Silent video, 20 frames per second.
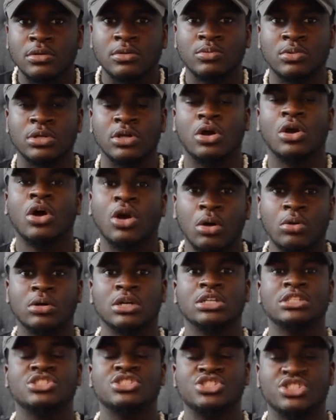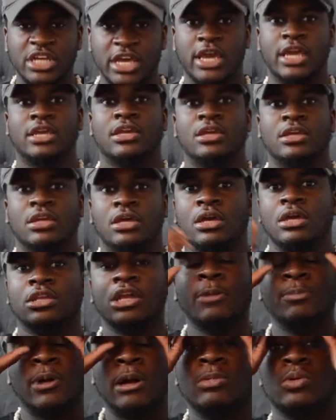We always jacked.
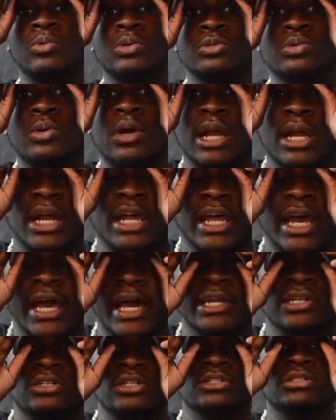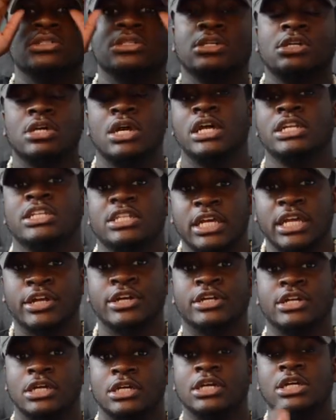Y'all probably wonder why I got a hat on. I need a
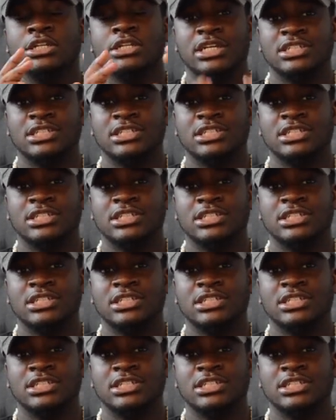haircut.